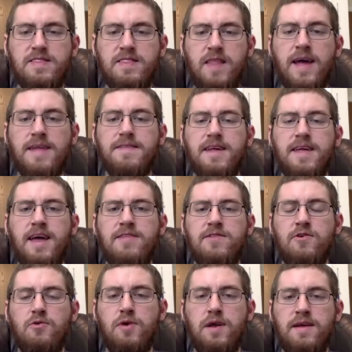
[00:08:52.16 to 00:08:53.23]
likes to
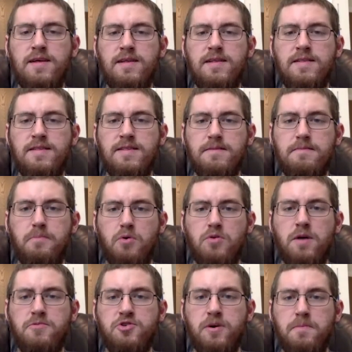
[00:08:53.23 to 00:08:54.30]
get to his
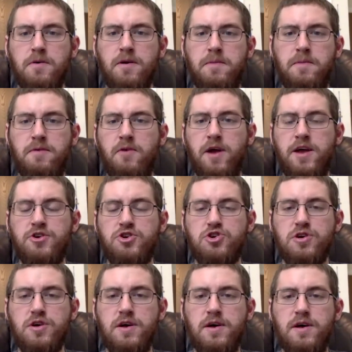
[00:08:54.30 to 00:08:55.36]
pull-up jumper
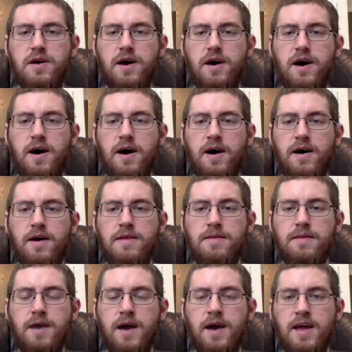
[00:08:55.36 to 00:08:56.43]
mid-range uh,
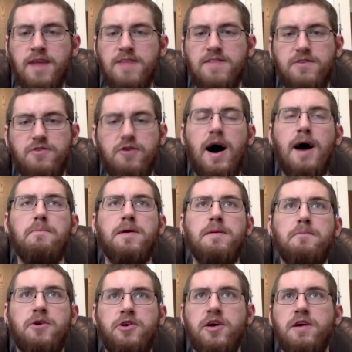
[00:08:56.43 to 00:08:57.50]
against the drop
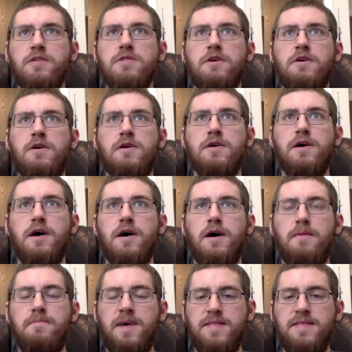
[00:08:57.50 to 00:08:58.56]
in particular.
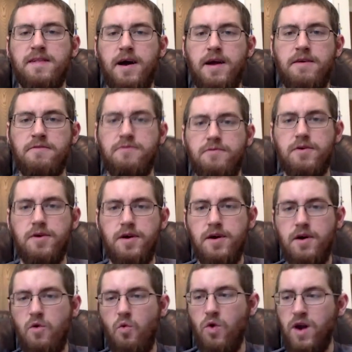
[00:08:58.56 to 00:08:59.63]
Um, that's kind of
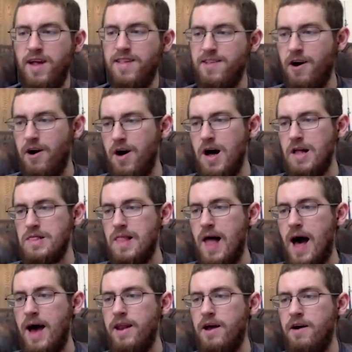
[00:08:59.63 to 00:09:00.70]
what I saw a
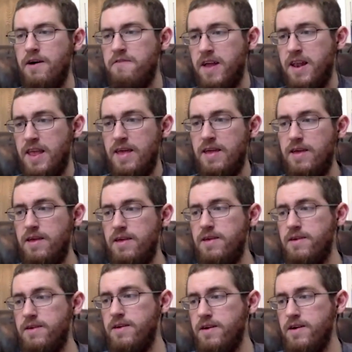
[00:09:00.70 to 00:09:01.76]
lot of, and
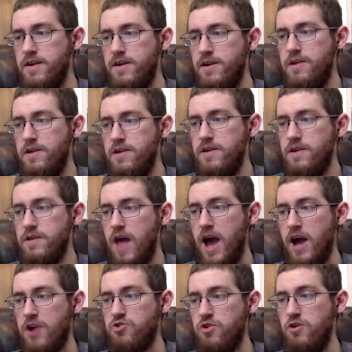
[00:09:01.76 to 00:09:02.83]
he
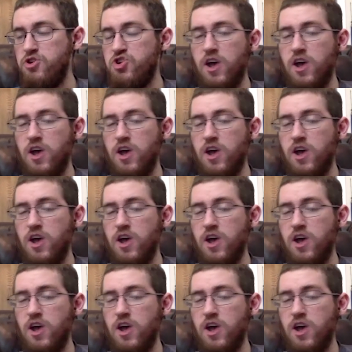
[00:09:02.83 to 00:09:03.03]
actually